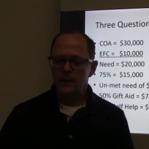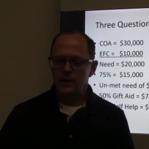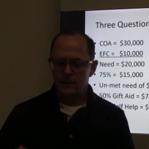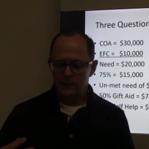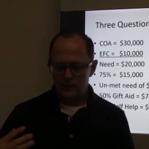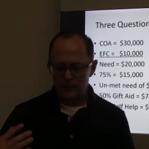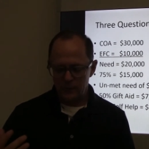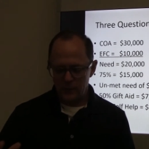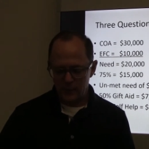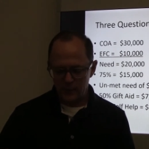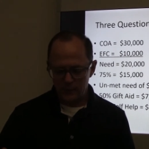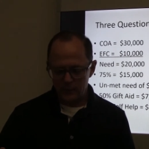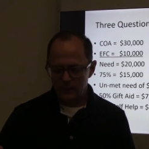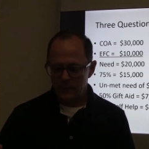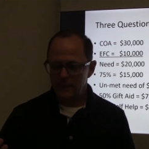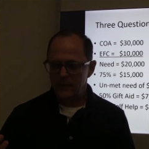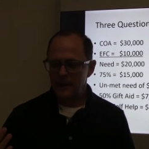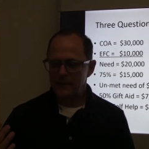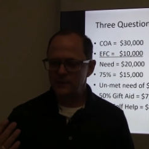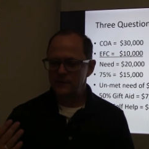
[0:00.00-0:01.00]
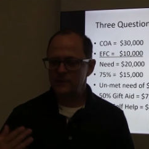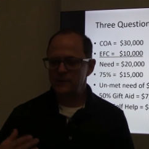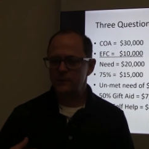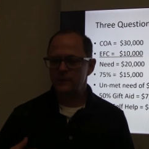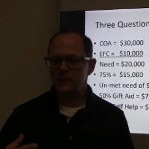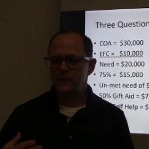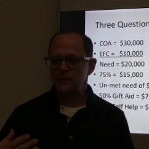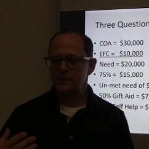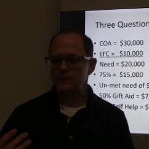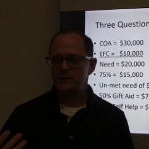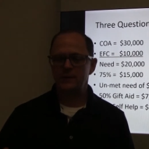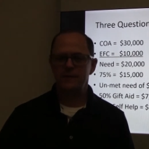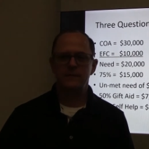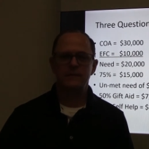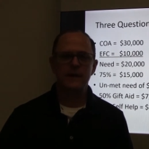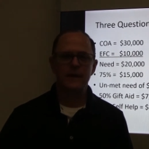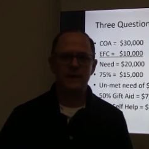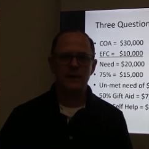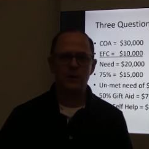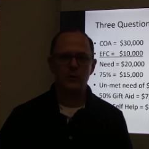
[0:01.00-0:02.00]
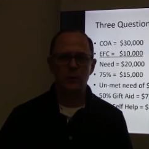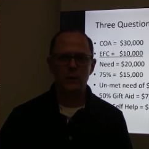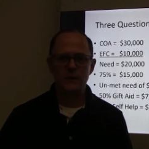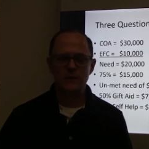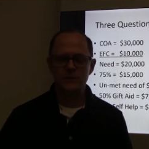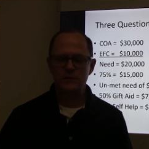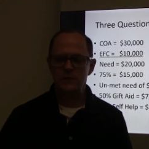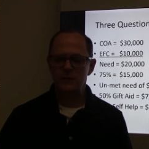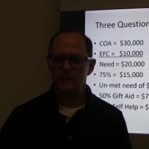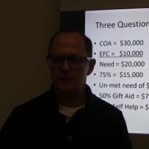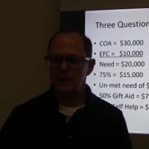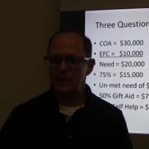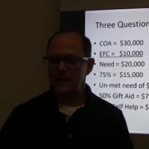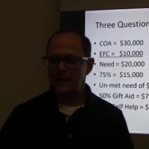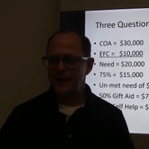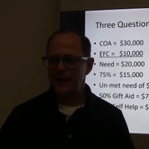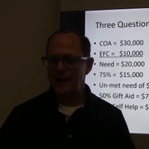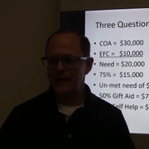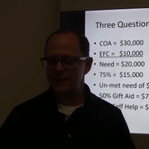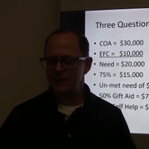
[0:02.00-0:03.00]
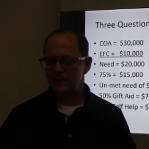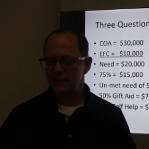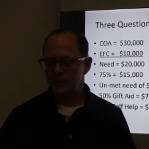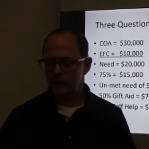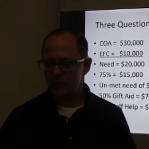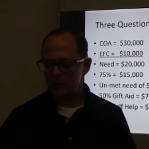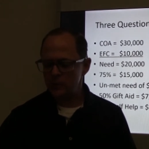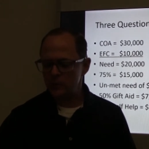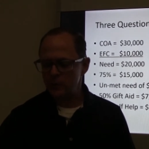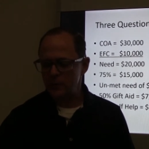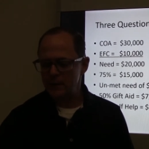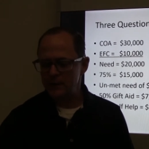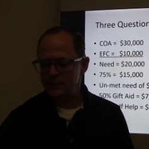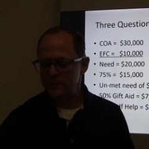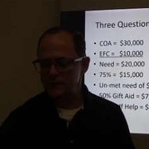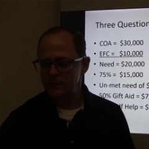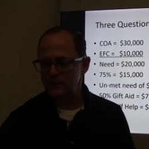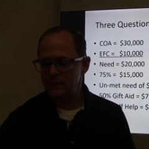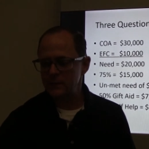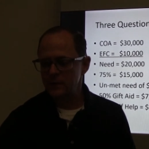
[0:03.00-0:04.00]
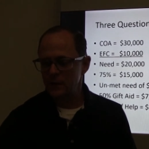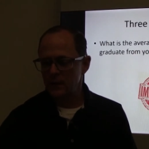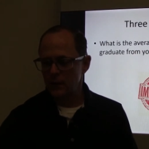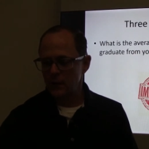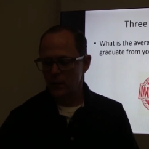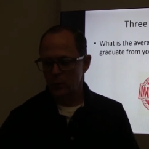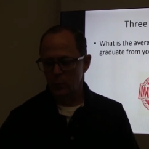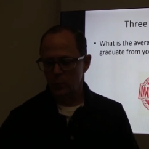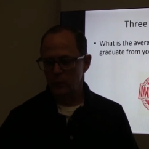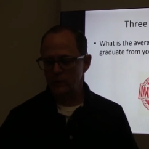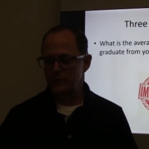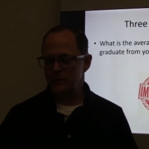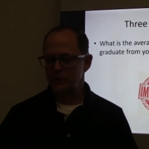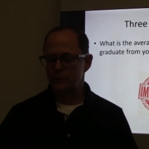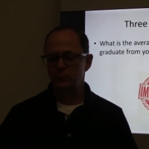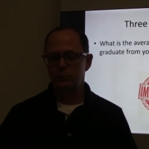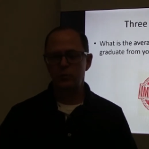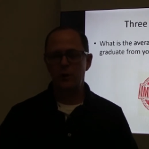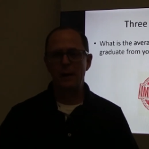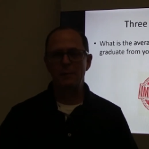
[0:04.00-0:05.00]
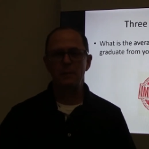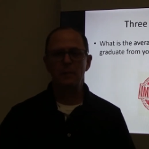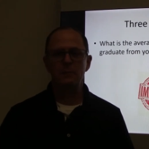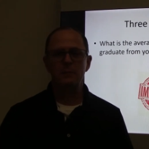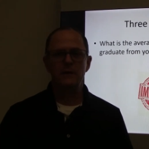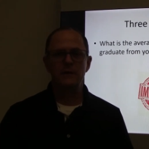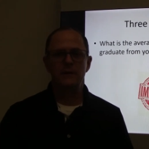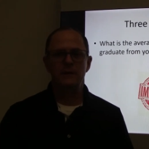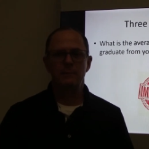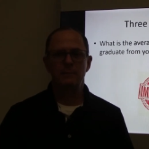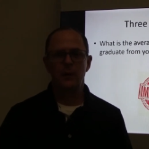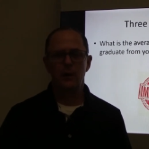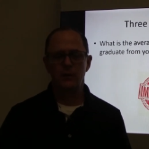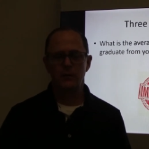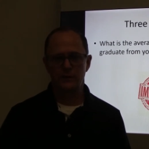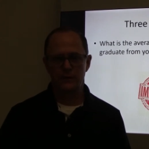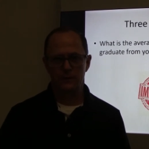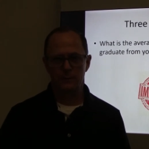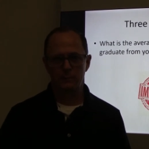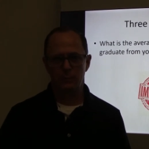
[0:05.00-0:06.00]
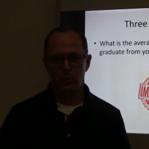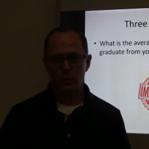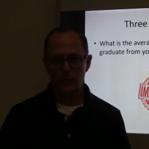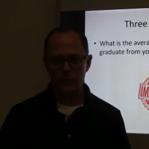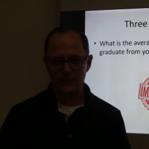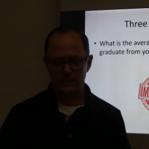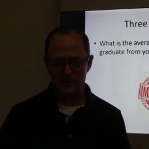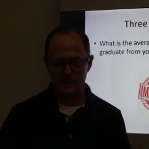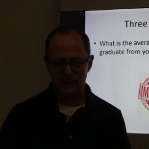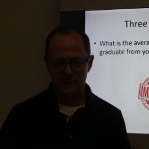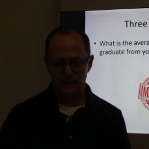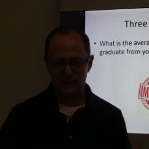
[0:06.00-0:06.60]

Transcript: So that's the first and the second question. And the third question, which is probably the most important